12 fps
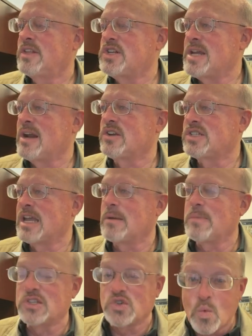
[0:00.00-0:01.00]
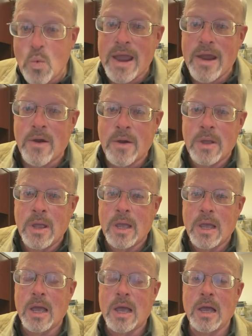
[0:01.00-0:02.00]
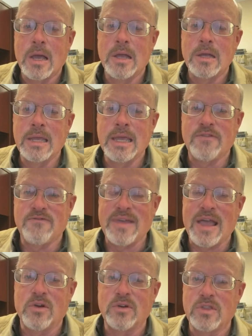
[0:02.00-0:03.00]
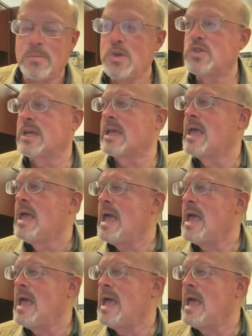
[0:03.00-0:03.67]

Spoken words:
channel segments where it found the music.